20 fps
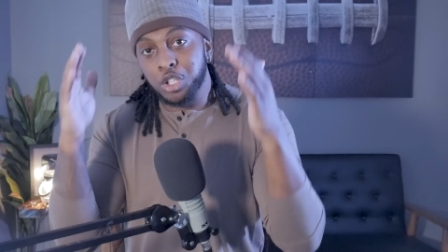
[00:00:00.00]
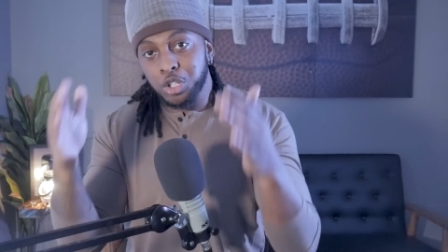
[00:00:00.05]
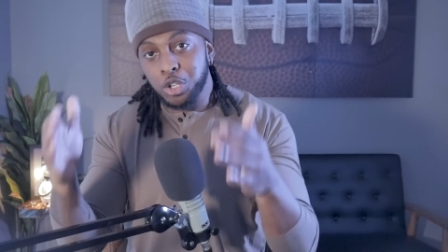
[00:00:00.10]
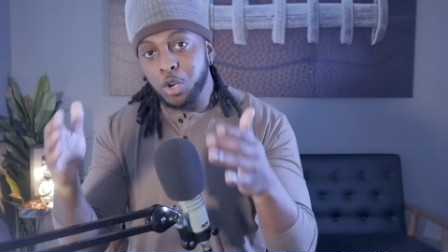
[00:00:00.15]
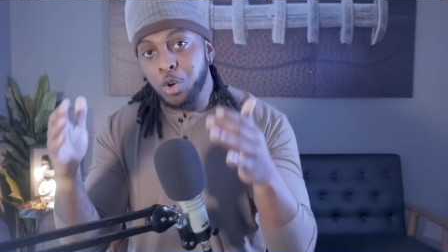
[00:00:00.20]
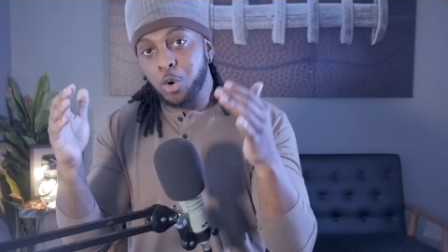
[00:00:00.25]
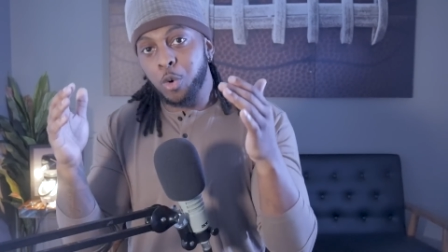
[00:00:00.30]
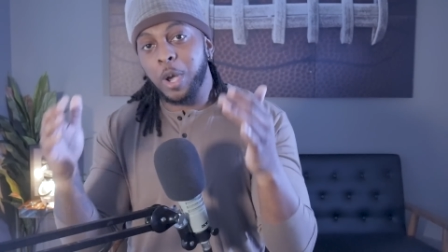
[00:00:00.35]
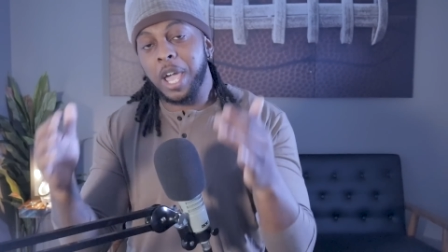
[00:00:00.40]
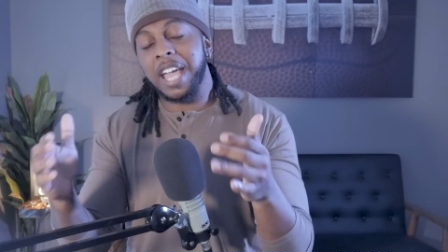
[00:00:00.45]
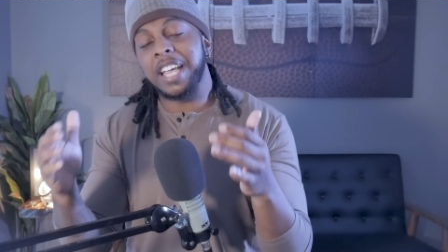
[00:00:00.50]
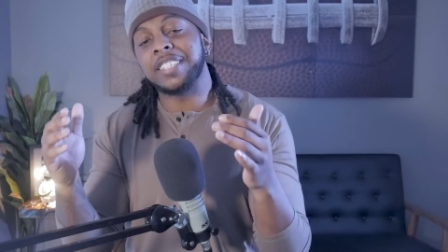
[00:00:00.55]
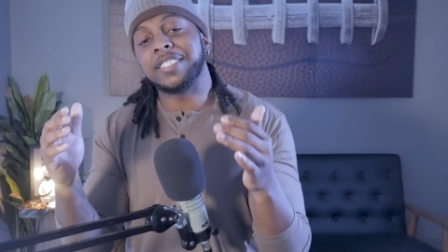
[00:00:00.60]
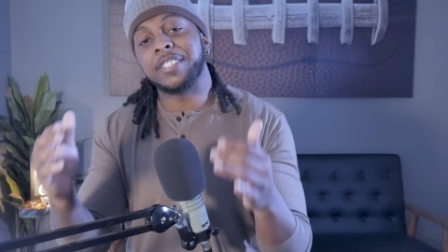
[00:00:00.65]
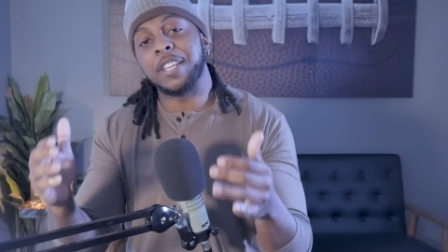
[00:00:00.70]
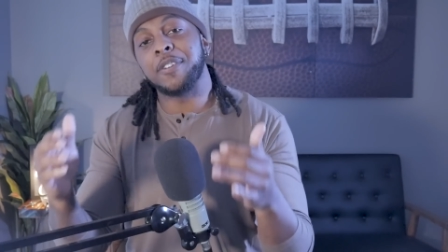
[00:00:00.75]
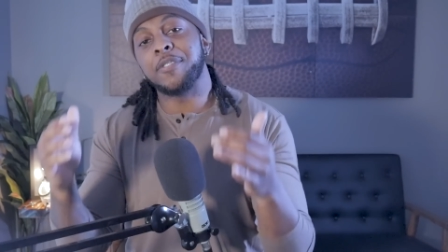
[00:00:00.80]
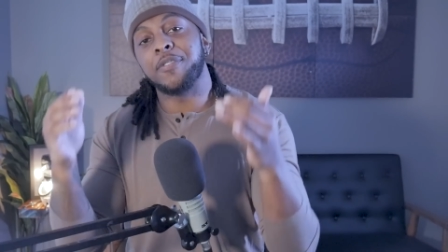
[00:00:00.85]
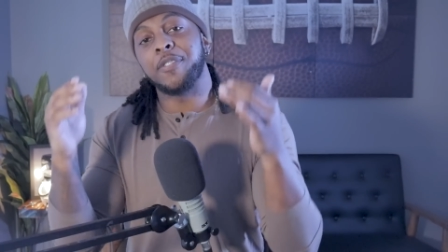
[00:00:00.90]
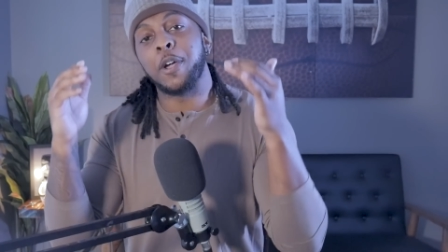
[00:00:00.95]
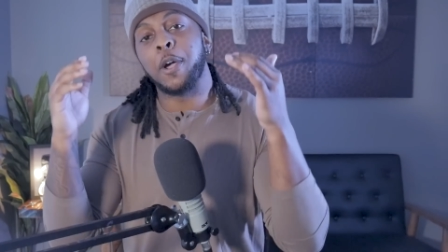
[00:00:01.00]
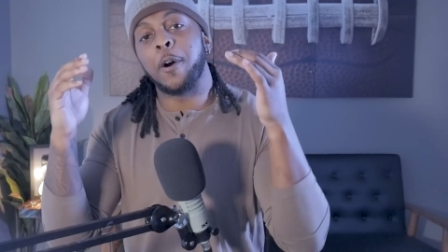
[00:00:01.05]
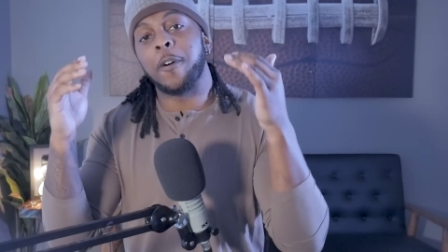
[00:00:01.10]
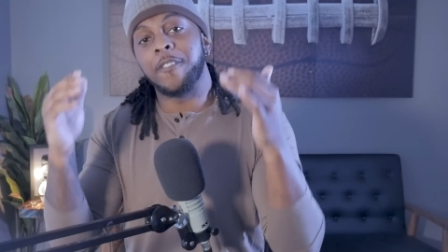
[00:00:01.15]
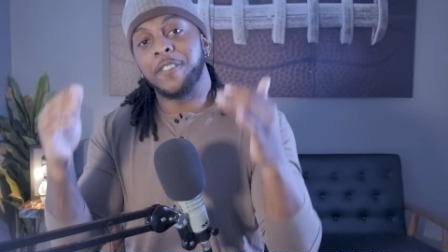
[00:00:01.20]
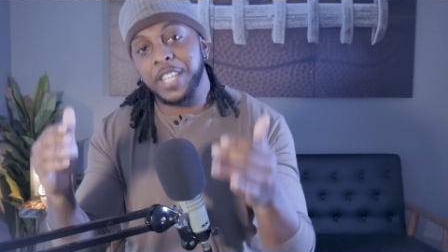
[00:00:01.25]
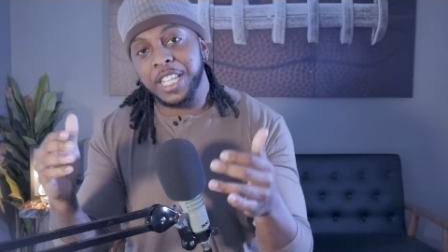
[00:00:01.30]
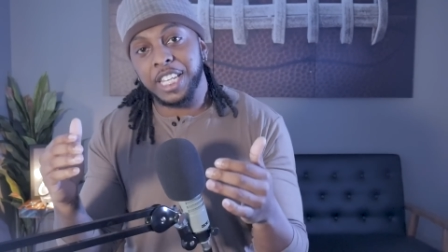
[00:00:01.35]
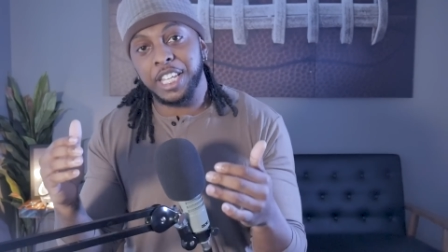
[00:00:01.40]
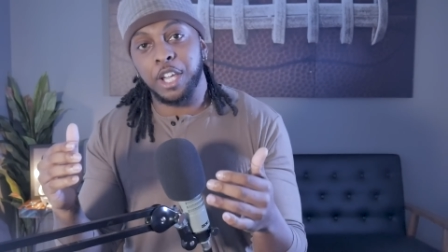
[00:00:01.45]
new
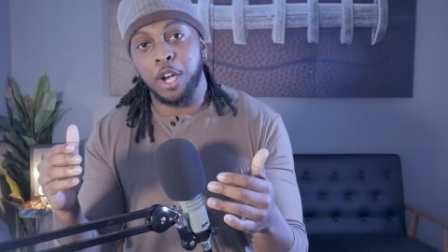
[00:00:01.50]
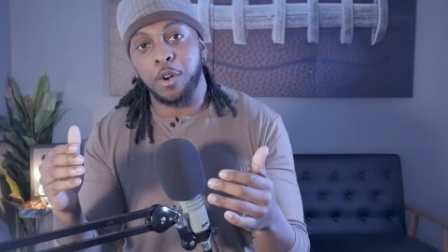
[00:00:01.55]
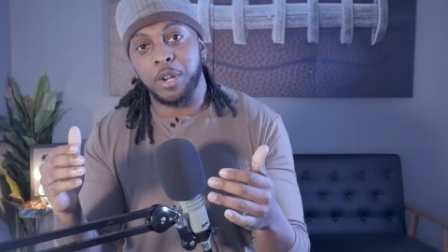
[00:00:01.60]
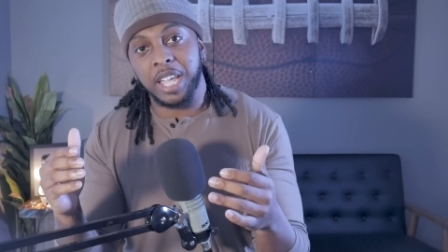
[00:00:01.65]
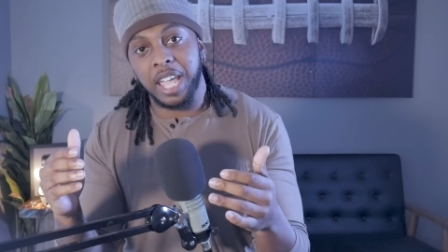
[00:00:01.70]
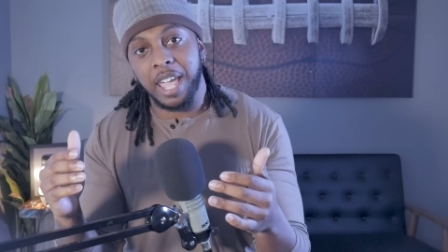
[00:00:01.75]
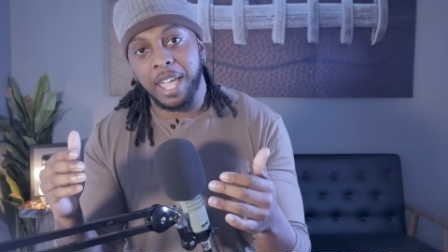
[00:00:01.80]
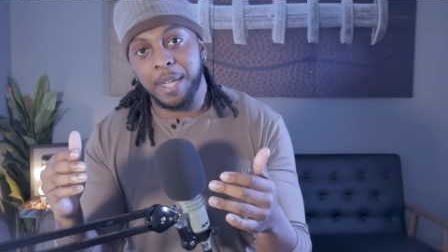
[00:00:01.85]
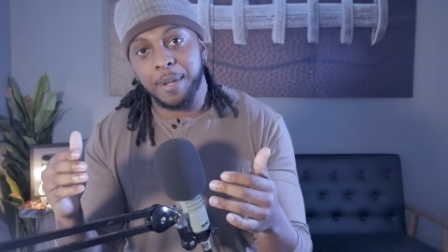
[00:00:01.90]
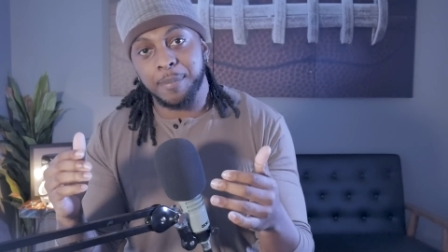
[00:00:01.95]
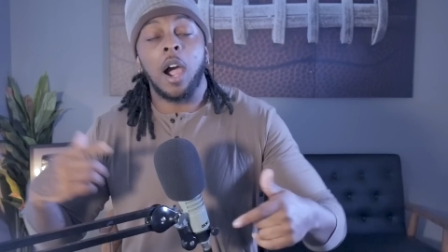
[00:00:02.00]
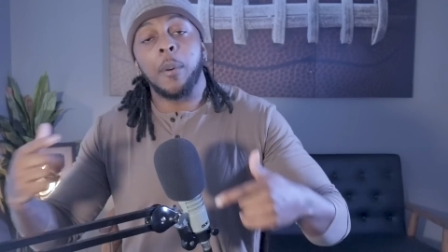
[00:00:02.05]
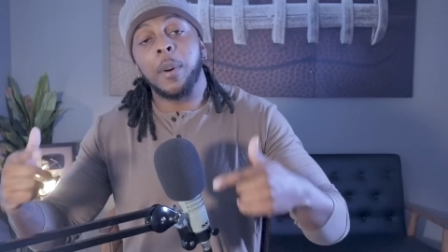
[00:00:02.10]
XFL video game.